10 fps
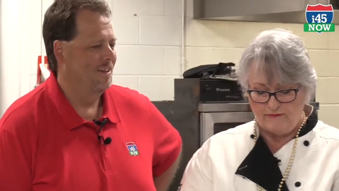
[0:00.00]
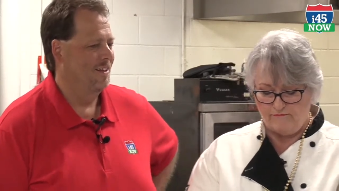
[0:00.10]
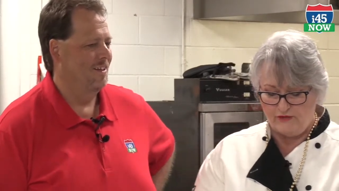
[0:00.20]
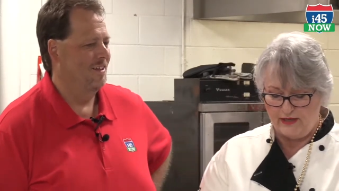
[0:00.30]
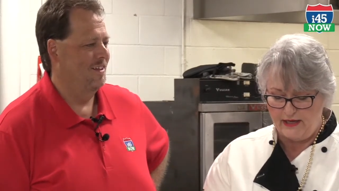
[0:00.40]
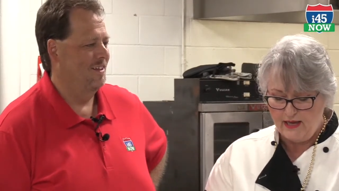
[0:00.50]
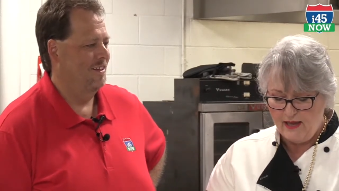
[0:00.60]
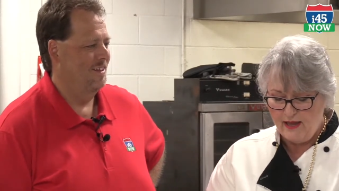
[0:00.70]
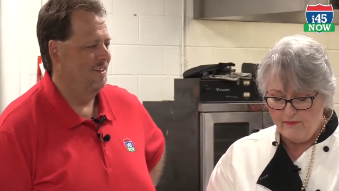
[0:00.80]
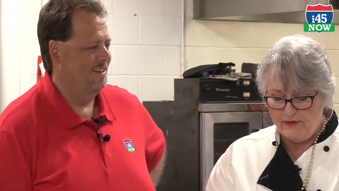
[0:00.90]
Speaker 1: even funny.
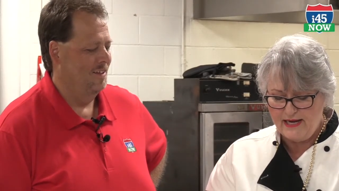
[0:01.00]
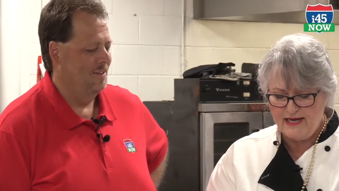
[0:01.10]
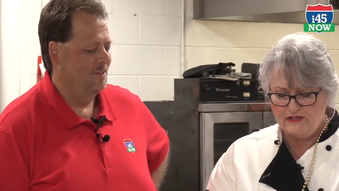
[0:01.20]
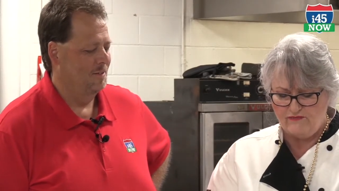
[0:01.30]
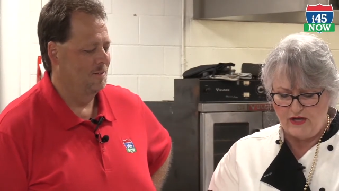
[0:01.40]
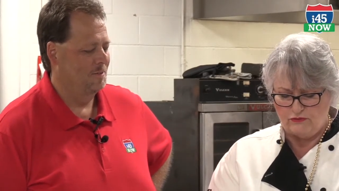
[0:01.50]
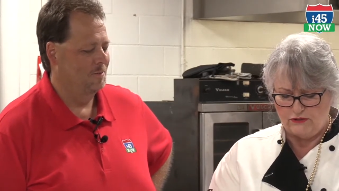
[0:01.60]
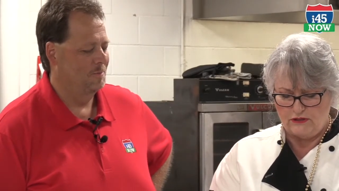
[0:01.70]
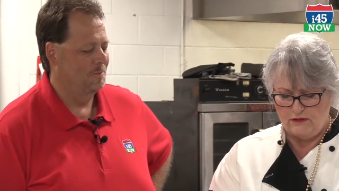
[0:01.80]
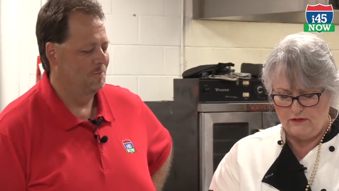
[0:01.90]
But he needs
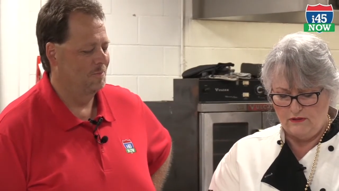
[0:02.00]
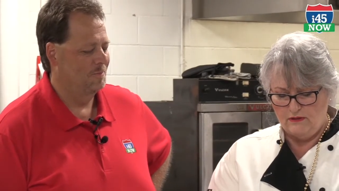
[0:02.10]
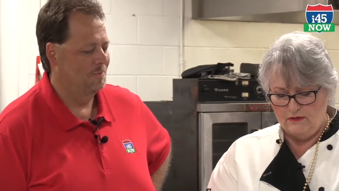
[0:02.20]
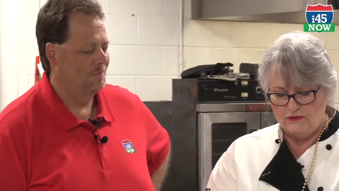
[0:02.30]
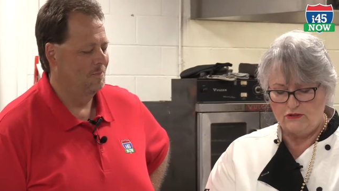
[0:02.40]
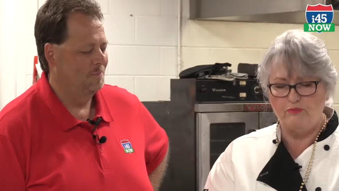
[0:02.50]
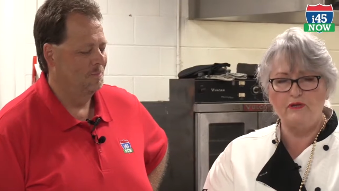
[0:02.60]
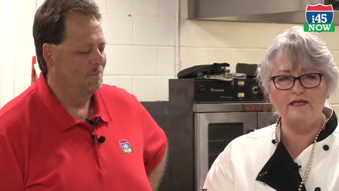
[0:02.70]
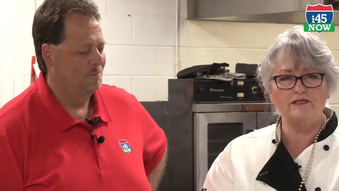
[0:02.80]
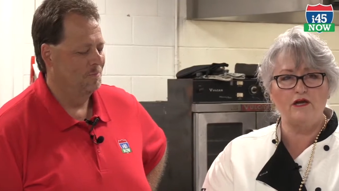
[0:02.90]
votes. So
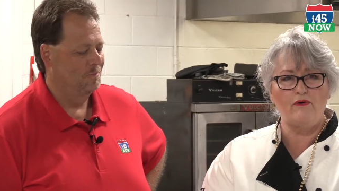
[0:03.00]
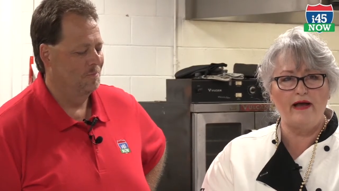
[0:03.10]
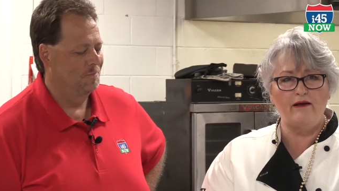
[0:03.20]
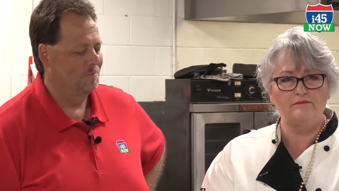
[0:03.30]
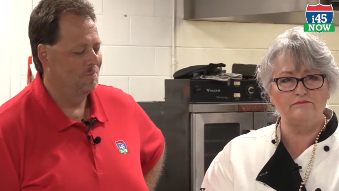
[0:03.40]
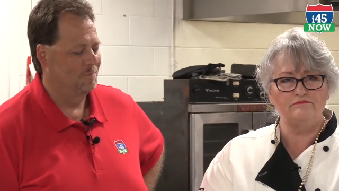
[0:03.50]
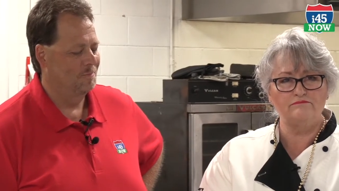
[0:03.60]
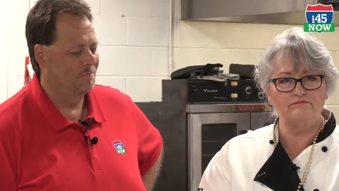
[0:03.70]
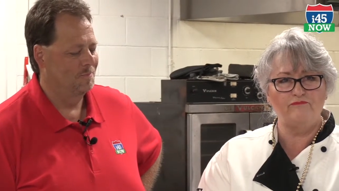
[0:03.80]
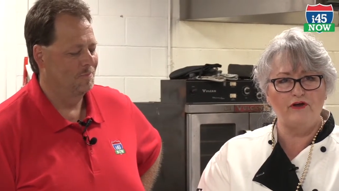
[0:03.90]
please go out
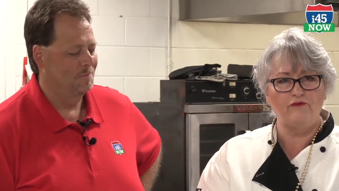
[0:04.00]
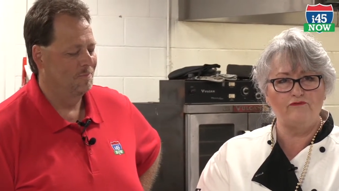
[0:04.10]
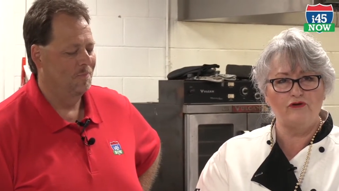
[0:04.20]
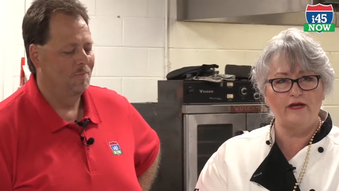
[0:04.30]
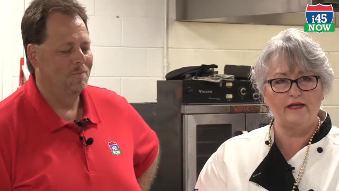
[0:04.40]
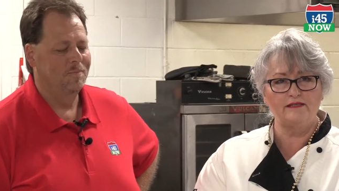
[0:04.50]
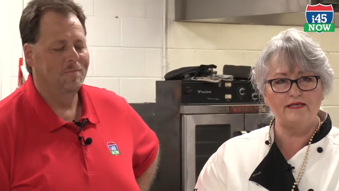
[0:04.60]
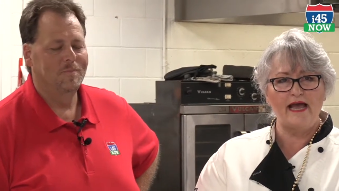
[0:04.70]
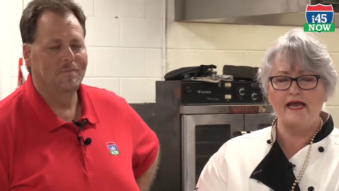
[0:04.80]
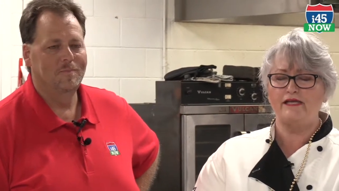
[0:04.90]
and vote for his
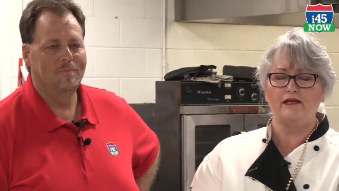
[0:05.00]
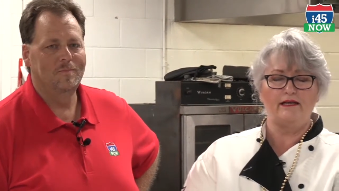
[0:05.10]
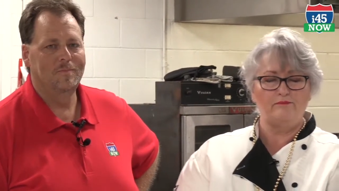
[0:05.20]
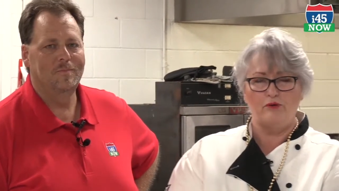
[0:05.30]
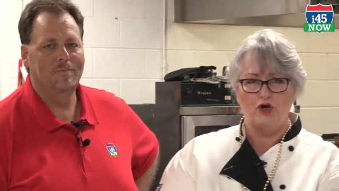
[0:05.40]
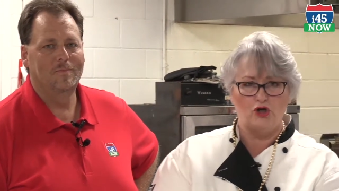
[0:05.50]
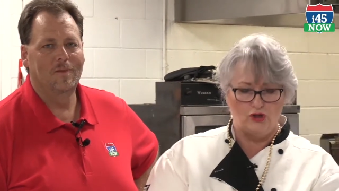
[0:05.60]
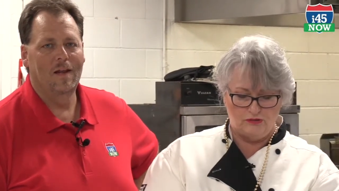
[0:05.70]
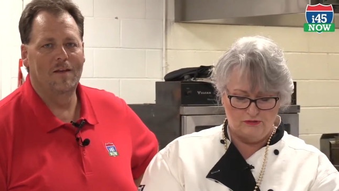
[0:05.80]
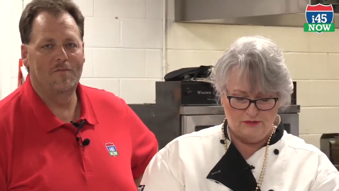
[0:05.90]
Eculent burger.
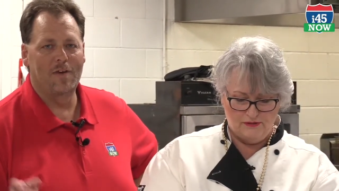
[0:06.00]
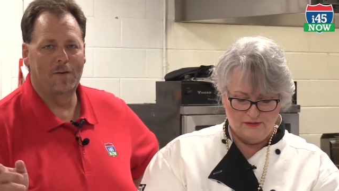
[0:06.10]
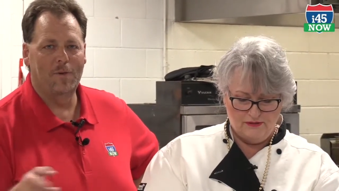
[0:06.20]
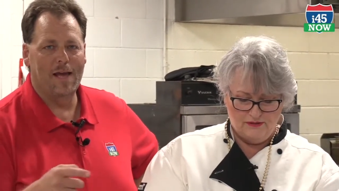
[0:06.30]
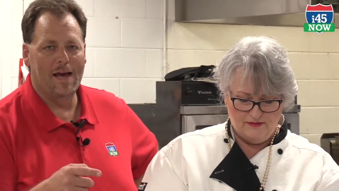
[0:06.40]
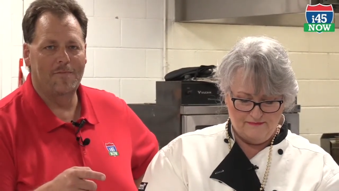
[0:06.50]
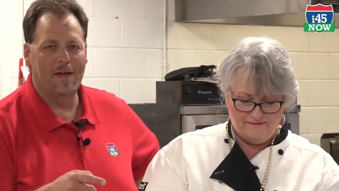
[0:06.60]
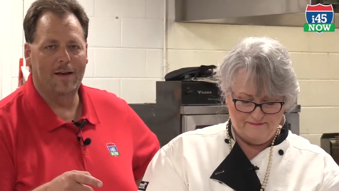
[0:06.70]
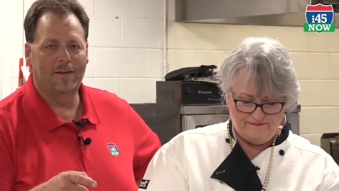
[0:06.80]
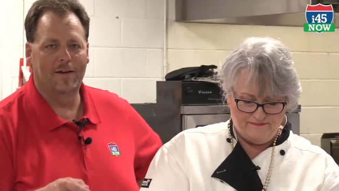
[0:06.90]
Speaker 2: And in fact, we have
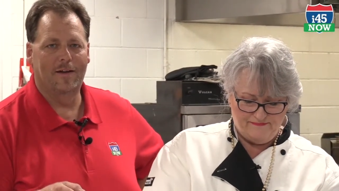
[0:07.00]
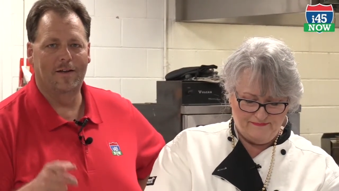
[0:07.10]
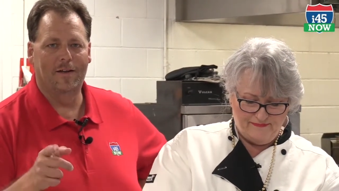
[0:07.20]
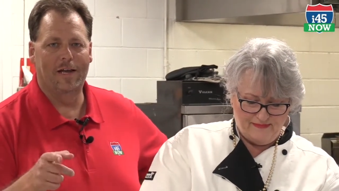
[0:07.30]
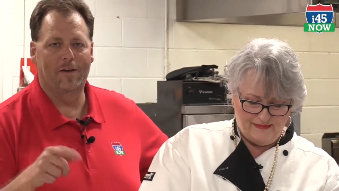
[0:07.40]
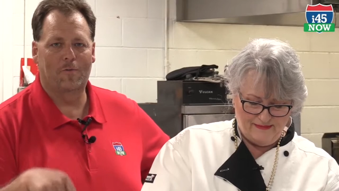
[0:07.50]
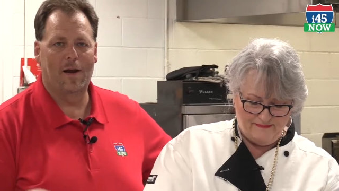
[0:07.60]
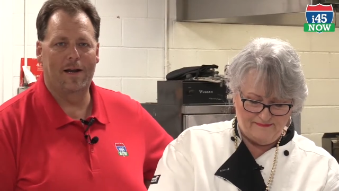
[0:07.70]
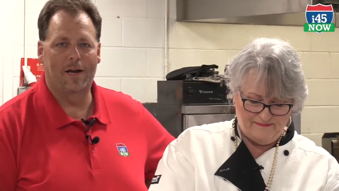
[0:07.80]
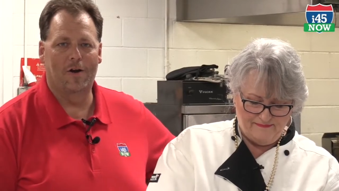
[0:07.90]
that uh, link
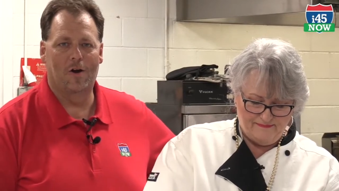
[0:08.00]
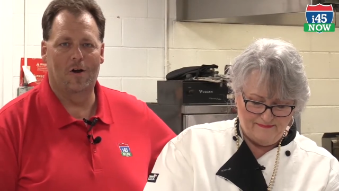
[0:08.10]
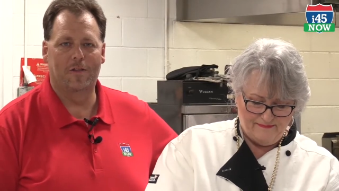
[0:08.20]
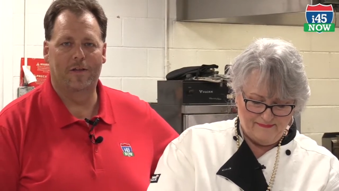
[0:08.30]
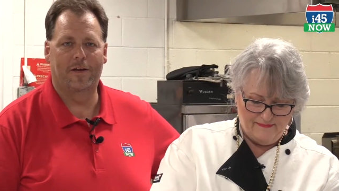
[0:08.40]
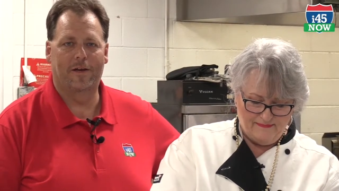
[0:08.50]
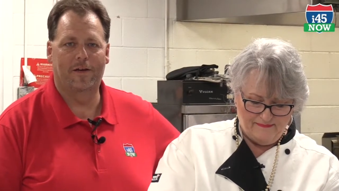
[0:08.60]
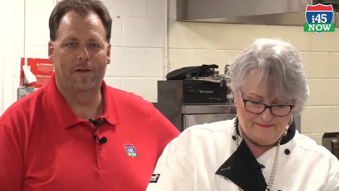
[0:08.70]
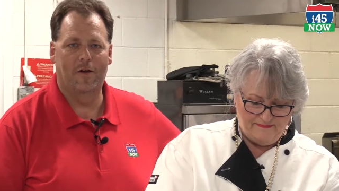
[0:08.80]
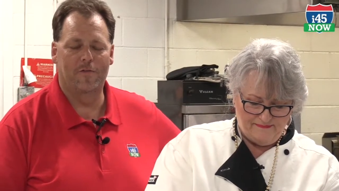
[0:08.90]
right here on the
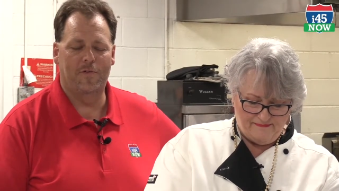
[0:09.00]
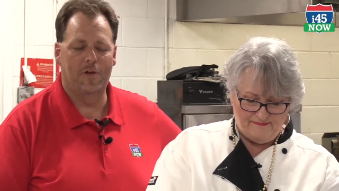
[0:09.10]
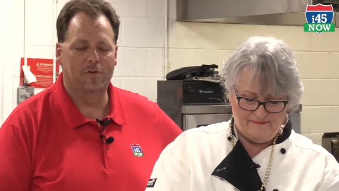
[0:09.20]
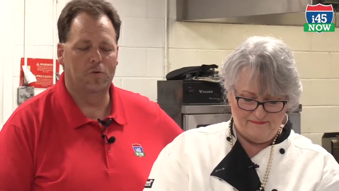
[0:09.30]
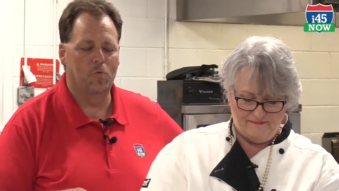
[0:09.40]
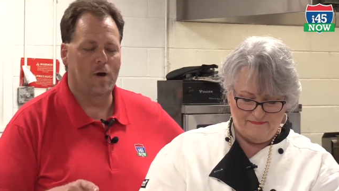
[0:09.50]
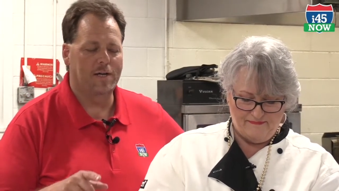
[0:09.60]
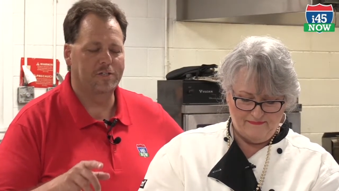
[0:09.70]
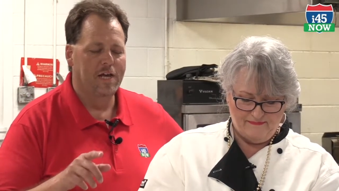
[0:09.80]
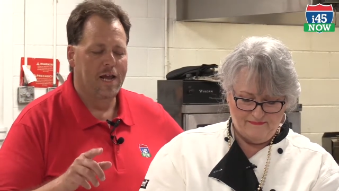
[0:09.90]
uh, on the videos you
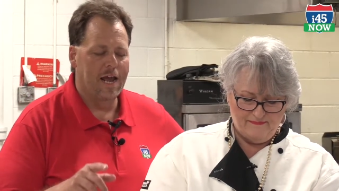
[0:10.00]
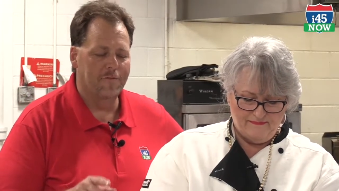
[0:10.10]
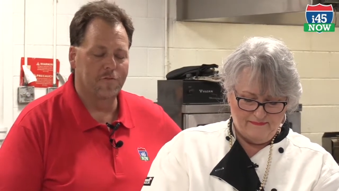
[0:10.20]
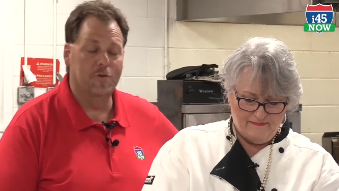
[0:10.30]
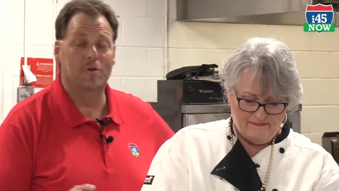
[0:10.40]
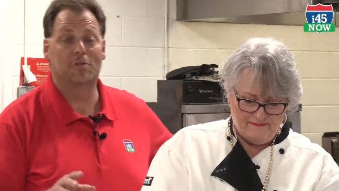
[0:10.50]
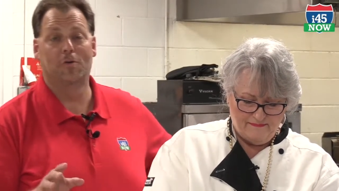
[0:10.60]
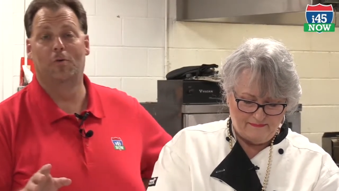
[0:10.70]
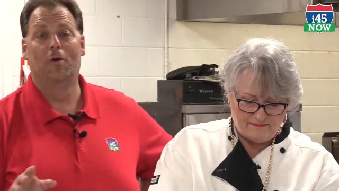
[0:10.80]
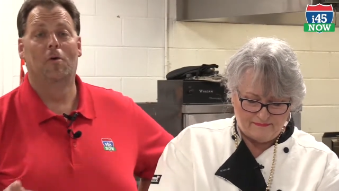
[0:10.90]
watch. And for those
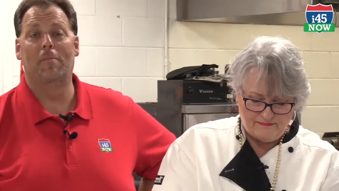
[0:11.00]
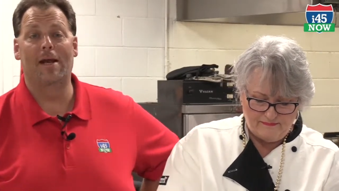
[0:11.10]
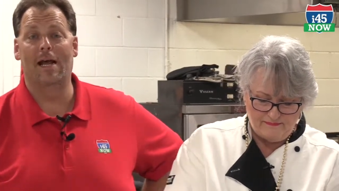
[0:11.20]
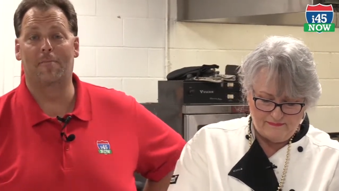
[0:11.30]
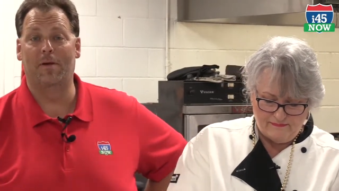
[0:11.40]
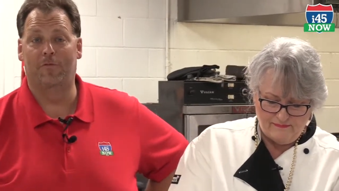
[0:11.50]
who may not be